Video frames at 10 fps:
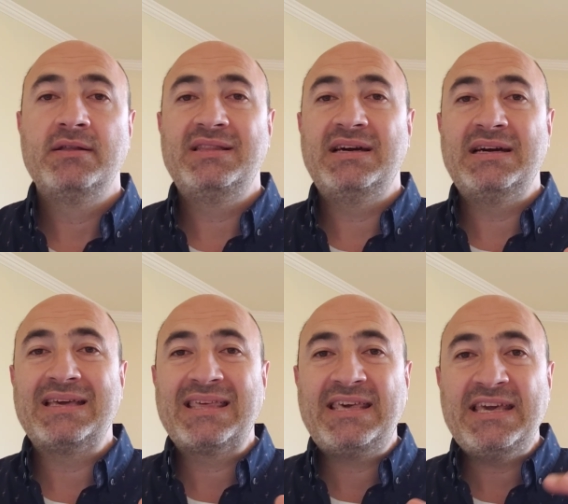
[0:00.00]

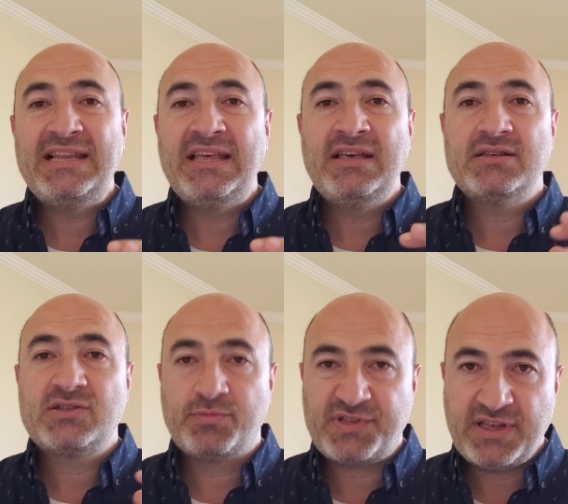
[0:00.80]
The Geely
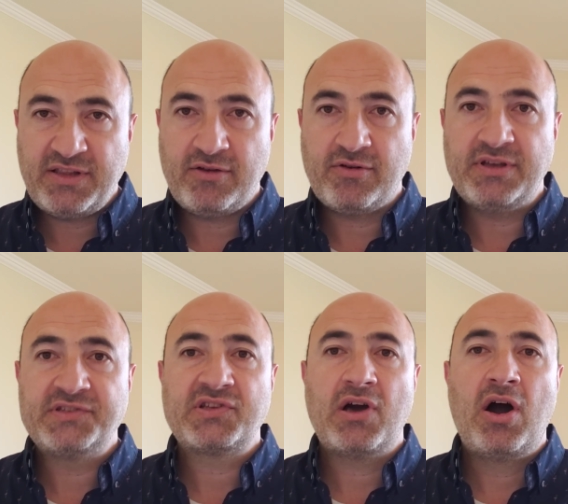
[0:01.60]

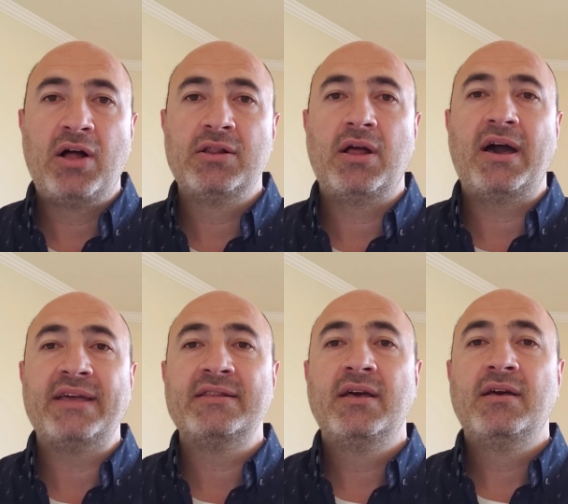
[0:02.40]
subsidiary's
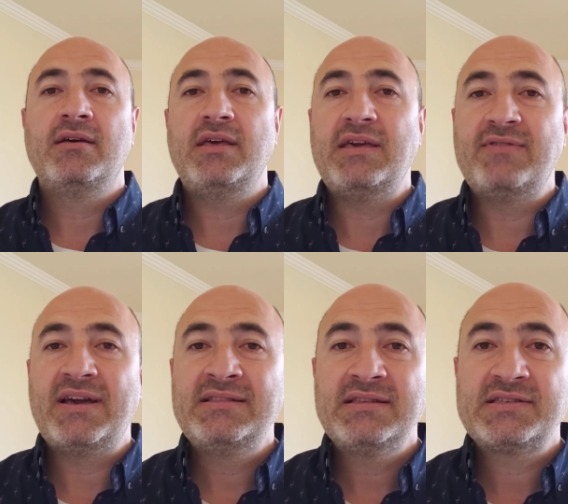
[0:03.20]
online
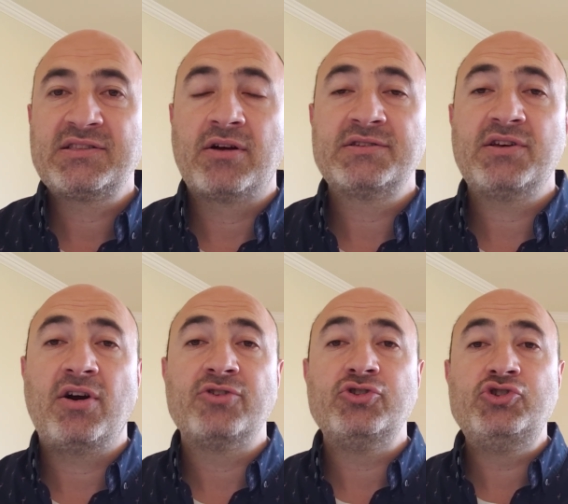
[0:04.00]
event starts
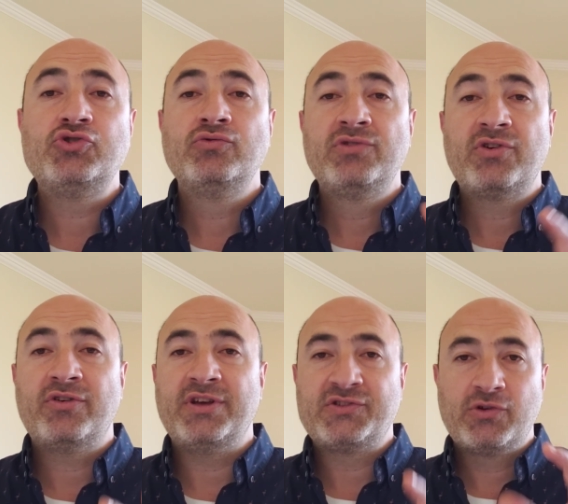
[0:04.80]
on June
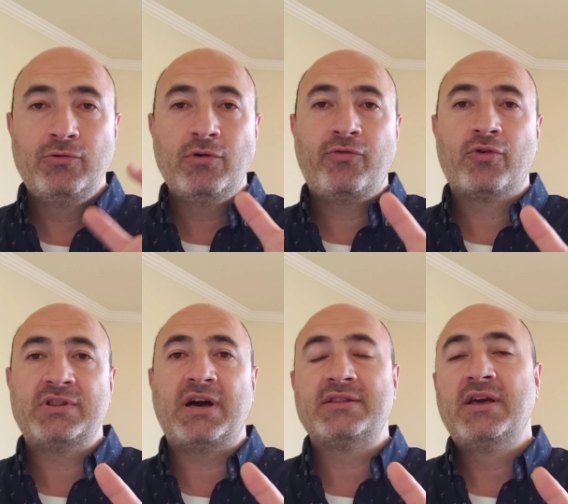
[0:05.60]
30th. So look for
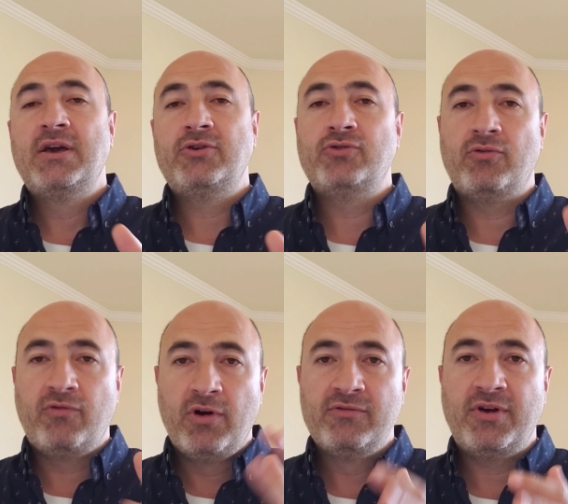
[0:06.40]
that. You know,
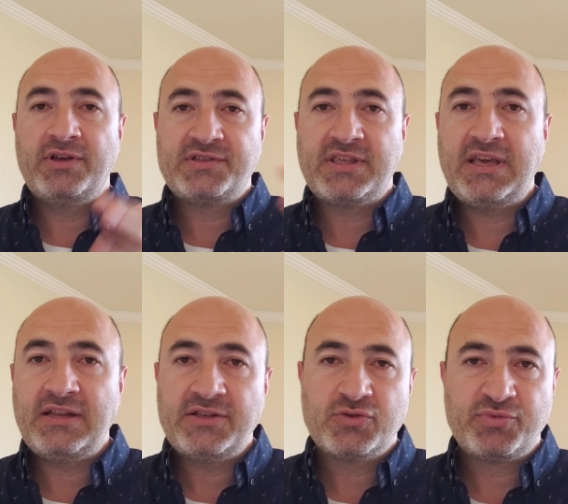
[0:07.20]
Volvo is a
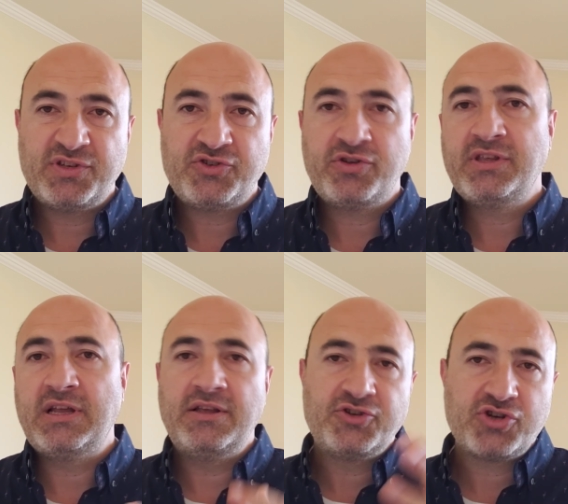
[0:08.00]
Geely subsidiary.
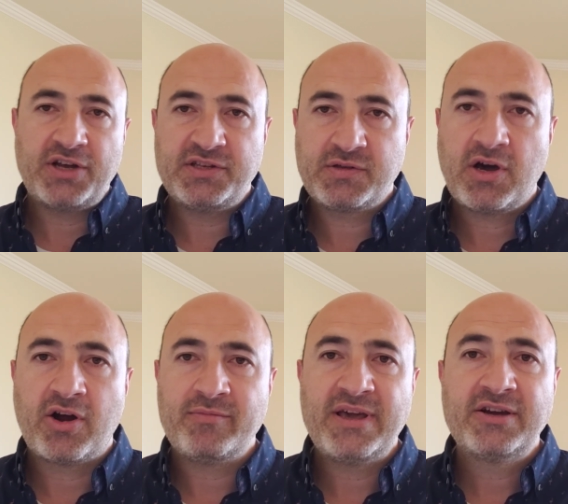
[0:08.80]
Geely is Chinese
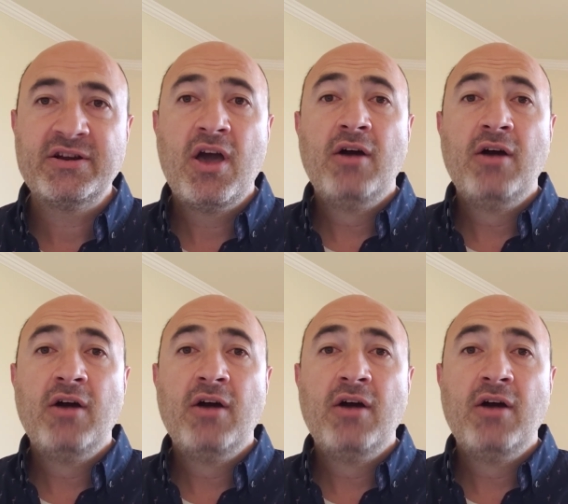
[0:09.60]
car maker.